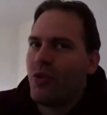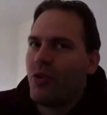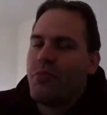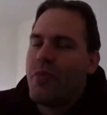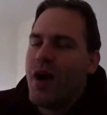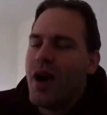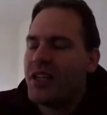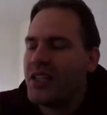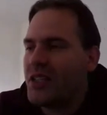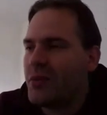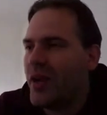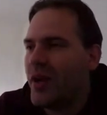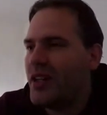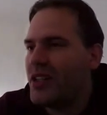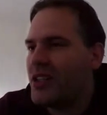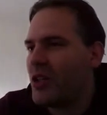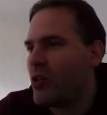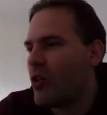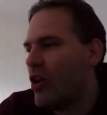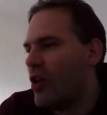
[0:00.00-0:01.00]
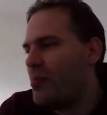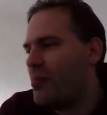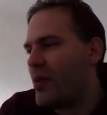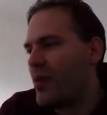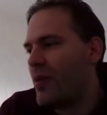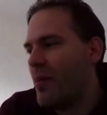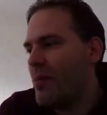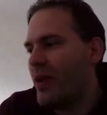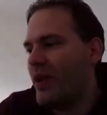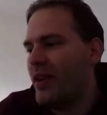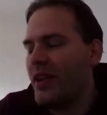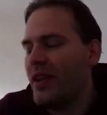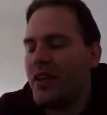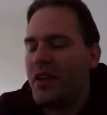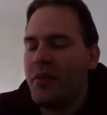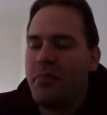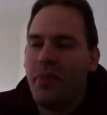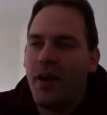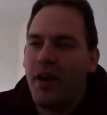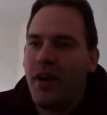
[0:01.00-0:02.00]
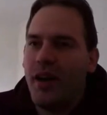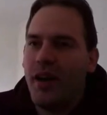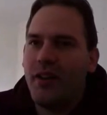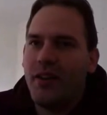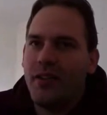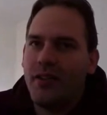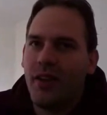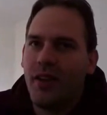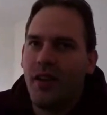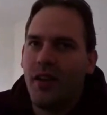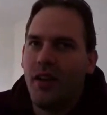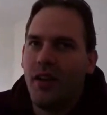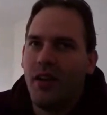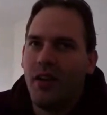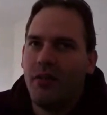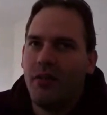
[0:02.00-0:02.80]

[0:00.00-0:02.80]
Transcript: could maximize the whole probability, but